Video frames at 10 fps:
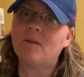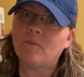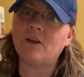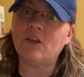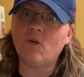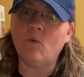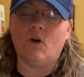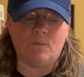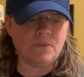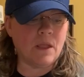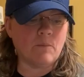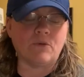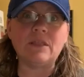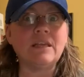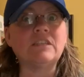Pretty cool.
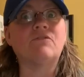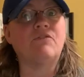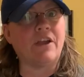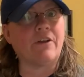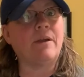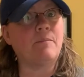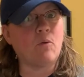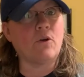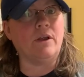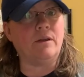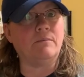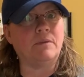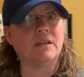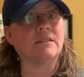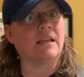Breathing is very important
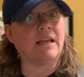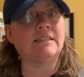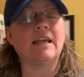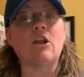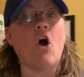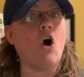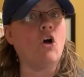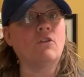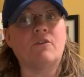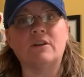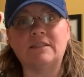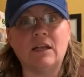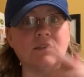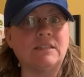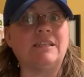because, like I said, all of our
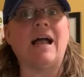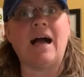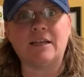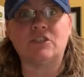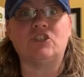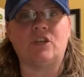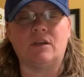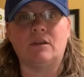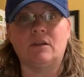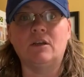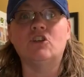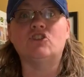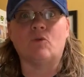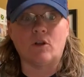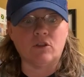cells need oxygen.
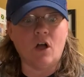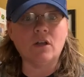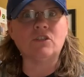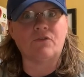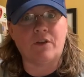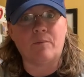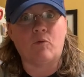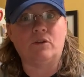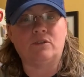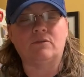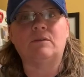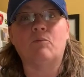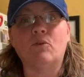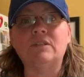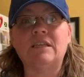So our lungs are very important. So it's
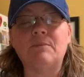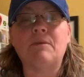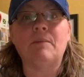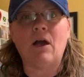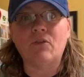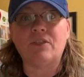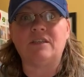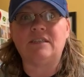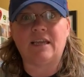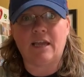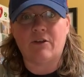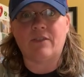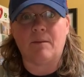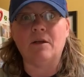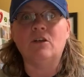important to keep them healthy and take care of
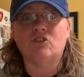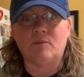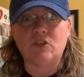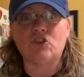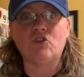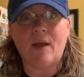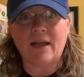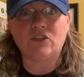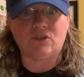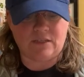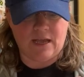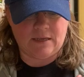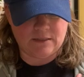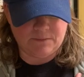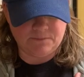them. So make sure you
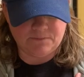exercise.